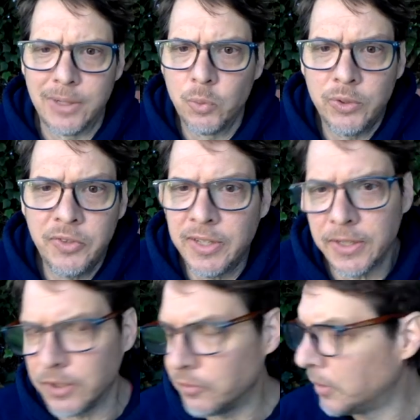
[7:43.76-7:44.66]
where's he
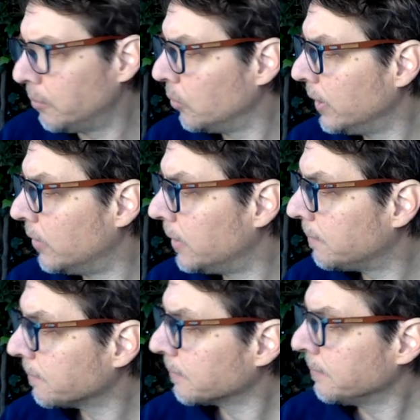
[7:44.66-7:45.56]
getting it from? We don't know.
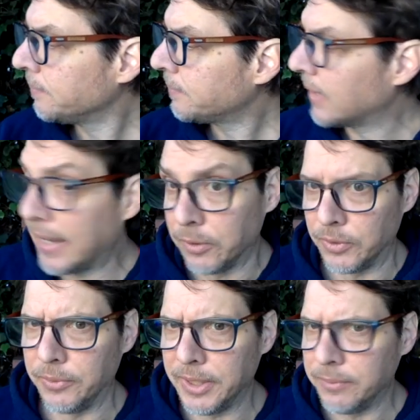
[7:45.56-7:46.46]
I don't
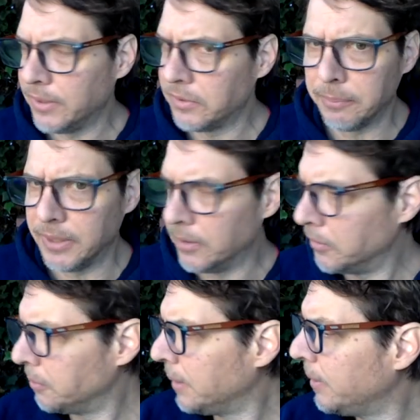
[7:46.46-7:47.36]
know, anyway. Somebody
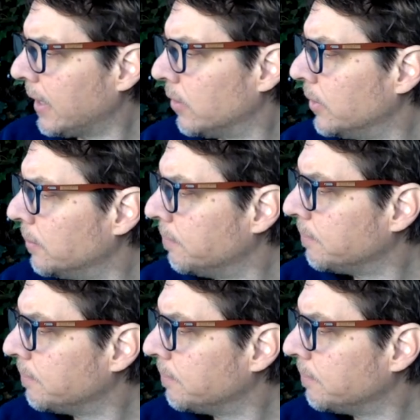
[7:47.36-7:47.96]
knows, maybe. I don't know.